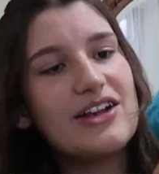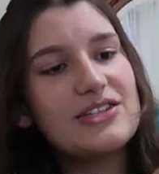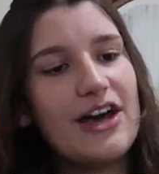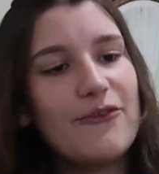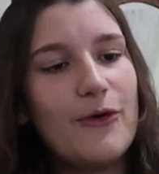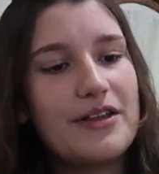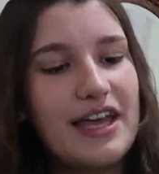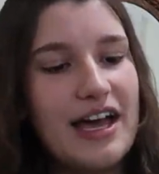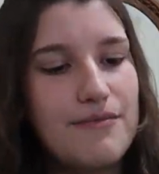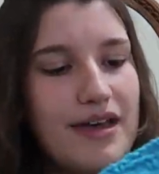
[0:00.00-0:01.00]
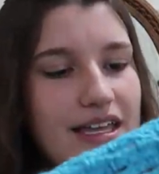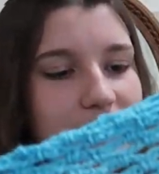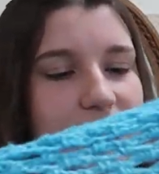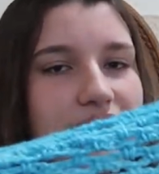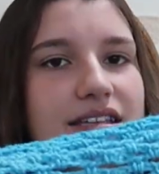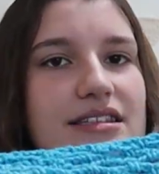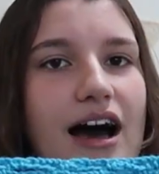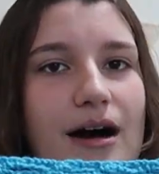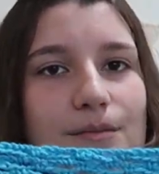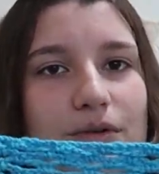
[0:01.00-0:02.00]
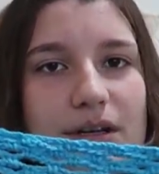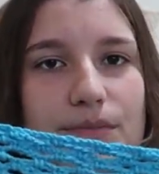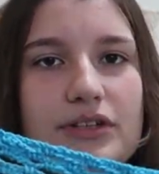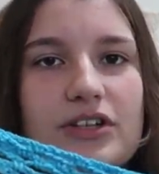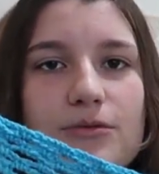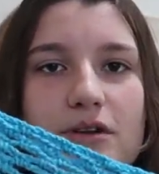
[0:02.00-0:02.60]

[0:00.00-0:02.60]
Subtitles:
also have one that I made in this ombre blue,